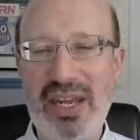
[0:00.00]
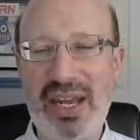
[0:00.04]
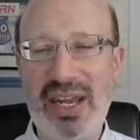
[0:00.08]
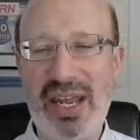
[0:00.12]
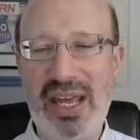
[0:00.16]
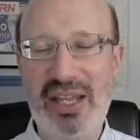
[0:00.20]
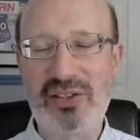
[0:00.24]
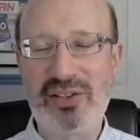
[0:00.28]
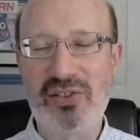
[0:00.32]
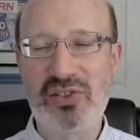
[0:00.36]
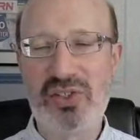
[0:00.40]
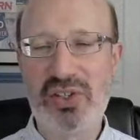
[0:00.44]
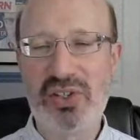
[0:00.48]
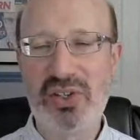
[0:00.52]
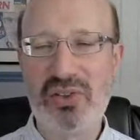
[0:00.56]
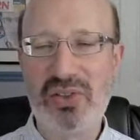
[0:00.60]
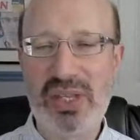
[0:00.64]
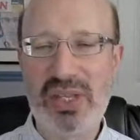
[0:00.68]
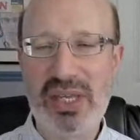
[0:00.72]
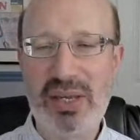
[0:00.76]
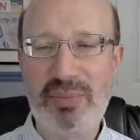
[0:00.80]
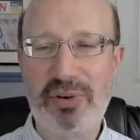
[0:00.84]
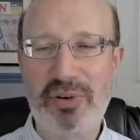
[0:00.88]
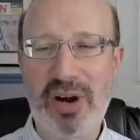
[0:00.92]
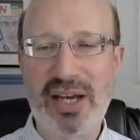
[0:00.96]
into
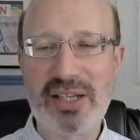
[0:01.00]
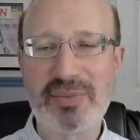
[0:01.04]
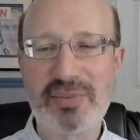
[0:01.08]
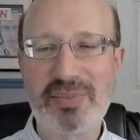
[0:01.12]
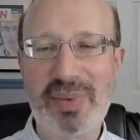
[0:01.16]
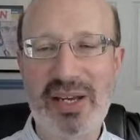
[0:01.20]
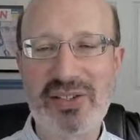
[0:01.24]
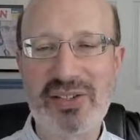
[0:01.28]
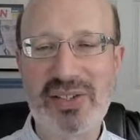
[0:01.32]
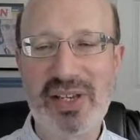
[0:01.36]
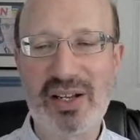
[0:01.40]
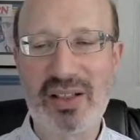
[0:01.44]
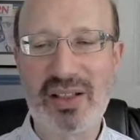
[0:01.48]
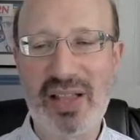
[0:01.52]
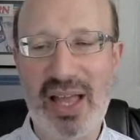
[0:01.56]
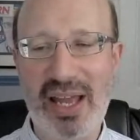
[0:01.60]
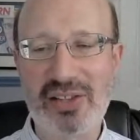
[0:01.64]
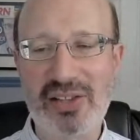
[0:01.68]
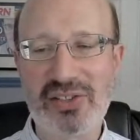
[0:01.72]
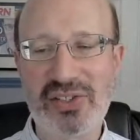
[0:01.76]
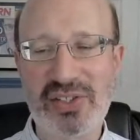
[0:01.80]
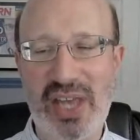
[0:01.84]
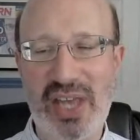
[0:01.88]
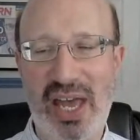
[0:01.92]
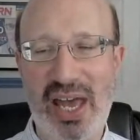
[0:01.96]
the prospects and
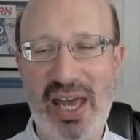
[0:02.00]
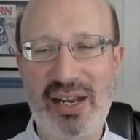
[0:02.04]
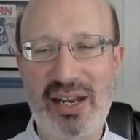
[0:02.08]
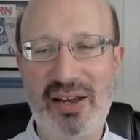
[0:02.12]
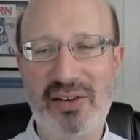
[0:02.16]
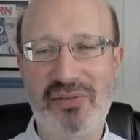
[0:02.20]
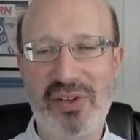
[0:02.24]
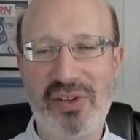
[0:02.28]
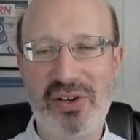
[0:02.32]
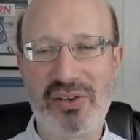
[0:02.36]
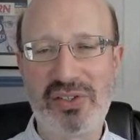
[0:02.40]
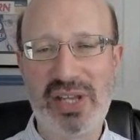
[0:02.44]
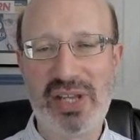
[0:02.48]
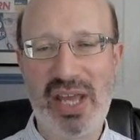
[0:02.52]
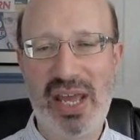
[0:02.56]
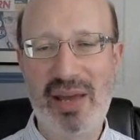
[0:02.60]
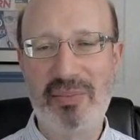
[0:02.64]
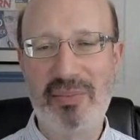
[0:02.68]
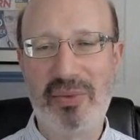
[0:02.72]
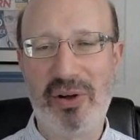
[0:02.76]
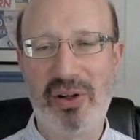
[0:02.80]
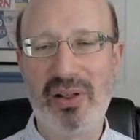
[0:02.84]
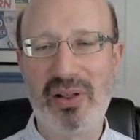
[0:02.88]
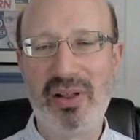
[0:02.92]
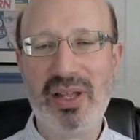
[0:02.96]
clients side of their
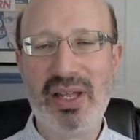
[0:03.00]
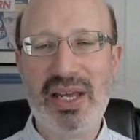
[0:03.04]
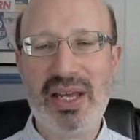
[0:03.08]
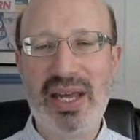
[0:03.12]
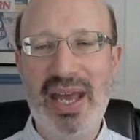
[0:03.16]
table.